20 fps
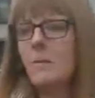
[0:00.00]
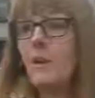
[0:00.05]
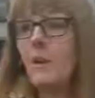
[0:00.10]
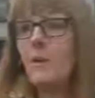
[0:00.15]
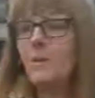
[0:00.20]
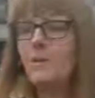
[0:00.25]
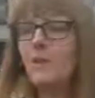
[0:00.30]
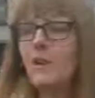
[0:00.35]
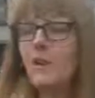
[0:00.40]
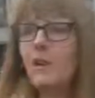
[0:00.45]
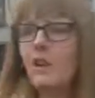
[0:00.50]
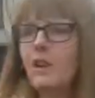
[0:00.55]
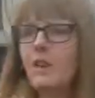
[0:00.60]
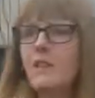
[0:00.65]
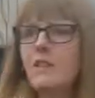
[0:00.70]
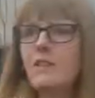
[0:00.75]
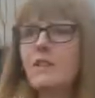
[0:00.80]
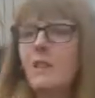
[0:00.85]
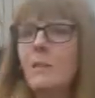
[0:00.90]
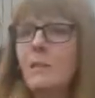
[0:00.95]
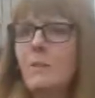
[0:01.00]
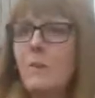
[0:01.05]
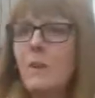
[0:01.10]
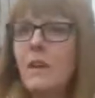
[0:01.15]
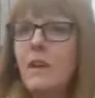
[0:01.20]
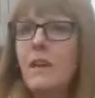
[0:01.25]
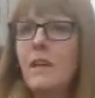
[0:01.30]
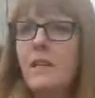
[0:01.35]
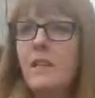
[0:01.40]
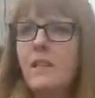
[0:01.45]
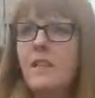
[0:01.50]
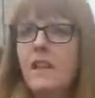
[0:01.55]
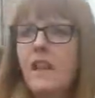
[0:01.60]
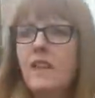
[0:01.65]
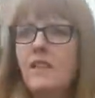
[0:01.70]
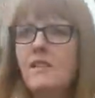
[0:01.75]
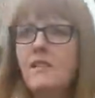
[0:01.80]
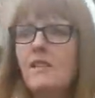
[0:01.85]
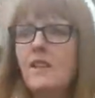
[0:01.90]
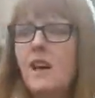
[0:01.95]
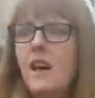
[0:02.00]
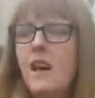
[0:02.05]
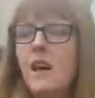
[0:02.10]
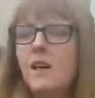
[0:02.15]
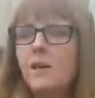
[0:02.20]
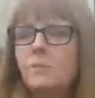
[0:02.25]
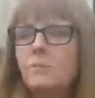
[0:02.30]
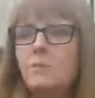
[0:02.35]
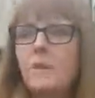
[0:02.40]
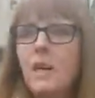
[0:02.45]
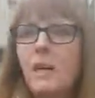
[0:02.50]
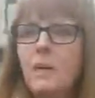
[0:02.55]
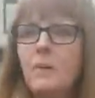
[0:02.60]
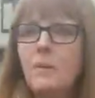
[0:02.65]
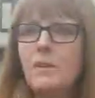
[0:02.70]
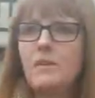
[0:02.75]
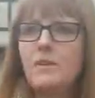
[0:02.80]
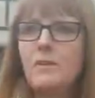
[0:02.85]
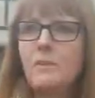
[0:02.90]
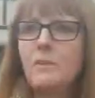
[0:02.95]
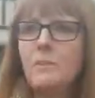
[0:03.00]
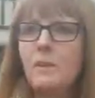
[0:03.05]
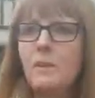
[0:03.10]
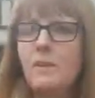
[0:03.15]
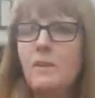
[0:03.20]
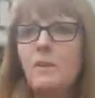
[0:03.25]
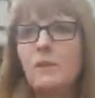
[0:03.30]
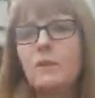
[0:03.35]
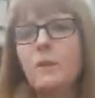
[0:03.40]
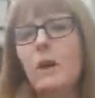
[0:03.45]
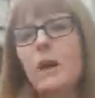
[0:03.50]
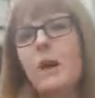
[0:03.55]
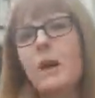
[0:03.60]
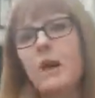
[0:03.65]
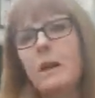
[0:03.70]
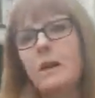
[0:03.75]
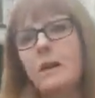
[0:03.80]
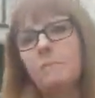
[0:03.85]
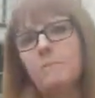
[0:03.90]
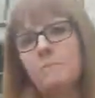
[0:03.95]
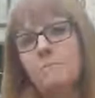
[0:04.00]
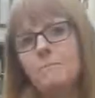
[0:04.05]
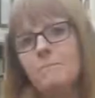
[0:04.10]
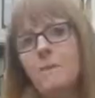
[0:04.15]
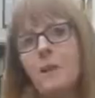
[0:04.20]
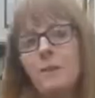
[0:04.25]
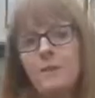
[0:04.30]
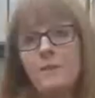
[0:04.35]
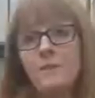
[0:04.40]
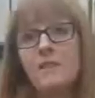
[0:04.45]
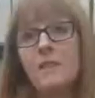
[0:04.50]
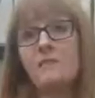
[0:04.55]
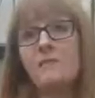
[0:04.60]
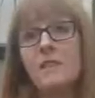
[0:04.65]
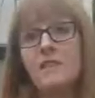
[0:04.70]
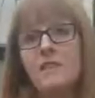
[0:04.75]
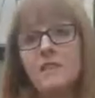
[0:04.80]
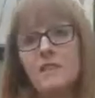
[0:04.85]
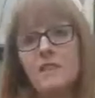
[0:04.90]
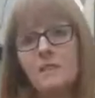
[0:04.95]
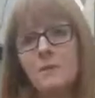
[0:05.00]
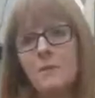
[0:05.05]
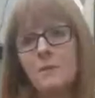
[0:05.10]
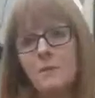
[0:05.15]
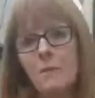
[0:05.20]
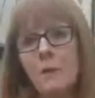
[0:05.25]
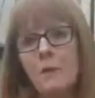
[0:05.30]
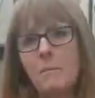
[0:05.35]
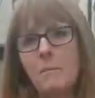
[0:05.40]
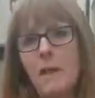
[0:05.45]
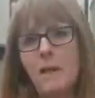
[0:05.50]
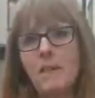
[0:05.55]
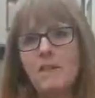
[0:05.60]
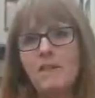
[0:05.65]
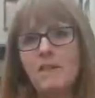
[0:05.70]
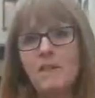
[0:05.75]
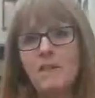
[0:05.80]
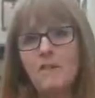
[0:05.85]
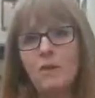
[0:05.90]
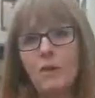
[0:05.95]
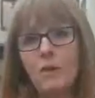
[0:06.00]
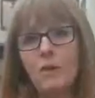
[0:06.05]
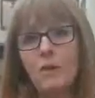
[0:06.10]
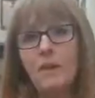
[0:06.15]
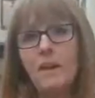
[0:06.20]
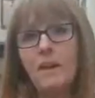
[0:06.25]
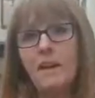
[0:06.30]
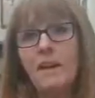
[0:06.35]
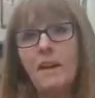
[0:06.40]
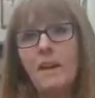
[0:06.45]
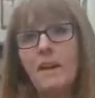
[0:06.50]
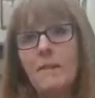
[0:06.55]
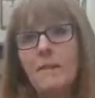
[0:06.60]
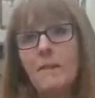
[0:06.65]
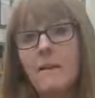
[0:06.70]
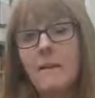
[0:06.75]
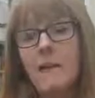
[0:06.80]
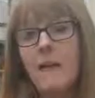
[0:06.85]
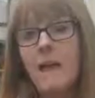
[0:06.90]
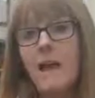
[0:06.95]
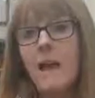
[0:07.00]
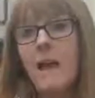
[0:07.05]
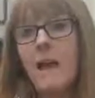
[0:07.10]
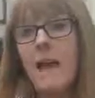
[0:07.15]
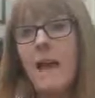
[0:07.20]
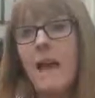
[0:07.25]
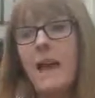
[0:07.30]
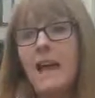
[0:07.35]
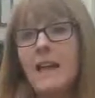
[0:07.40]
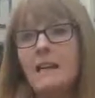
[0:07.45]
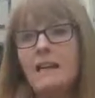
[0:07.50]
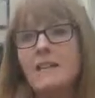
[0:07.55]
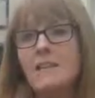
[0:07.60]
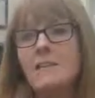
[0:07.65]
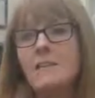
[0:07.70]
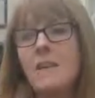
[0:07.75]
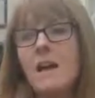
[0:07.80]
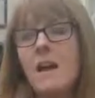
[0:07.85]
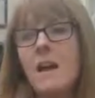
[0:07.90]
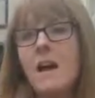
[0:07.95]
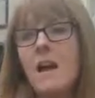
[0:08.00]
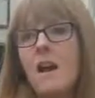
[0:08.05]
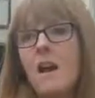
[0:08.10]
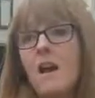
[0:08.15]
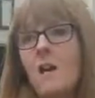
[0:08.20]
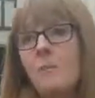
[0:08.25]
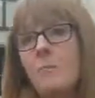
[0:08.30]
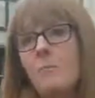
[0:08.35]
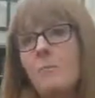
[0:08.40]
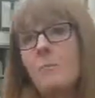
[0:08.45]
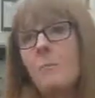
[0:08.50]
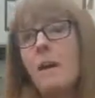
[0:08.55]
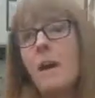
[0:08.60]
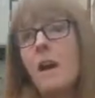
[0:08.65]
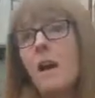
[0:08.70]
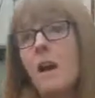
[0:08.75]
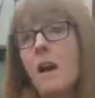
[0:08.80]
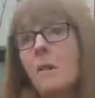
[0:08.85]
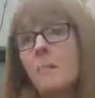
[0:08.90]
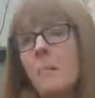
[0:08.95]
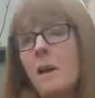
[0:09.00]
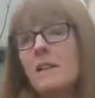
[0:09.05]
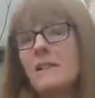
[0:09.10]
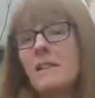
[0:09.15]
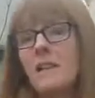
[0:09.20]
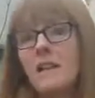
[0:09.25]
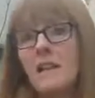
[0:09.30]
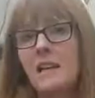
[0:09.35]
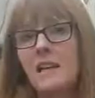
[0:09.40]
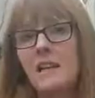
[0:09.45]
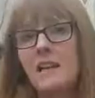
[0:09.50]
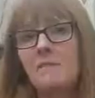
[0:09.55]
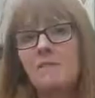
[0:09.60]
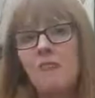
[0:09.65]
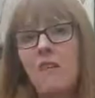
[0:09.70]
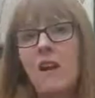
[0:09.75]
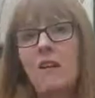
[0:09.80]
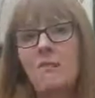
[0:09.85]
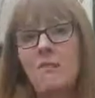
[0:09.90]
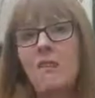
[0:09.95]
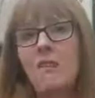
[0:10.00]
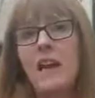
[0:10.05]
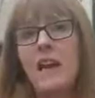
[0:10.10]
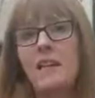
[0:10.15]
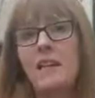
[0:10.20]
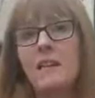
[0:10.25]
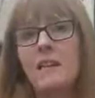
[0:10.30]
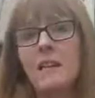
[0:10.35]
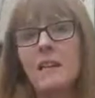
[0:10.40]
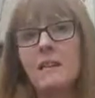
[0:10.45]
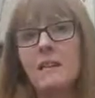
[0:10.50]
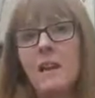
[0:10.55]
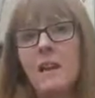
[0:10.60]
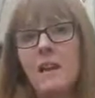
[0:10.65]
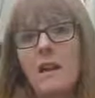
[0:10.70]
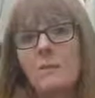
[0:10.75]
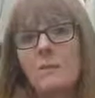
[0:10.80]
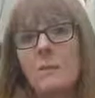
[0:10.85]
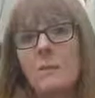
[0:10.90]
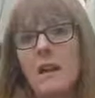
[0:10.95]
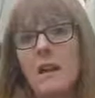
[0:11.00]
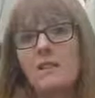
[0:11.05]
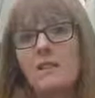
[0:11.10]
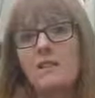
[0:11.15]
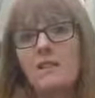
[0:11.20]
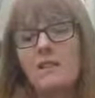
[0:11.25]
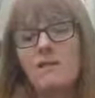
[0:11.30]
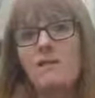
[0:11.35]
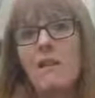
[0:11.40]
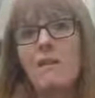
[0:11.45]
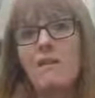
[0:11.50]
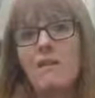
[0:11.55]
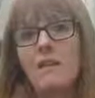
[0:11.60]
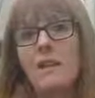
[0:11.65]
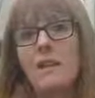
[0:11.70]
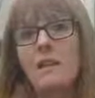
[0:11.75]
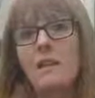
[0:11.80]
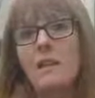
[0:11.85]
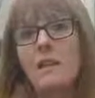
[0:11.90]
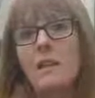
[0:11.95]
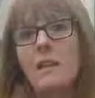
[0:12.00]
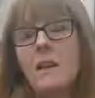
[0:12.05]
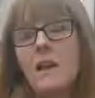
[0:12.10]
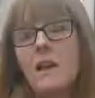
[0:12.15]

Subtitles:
So when I was at college, I was working in a nursing home. I whistleblew, that was a resident that was being bathed in floor cleaner, and basically handling the patients roughly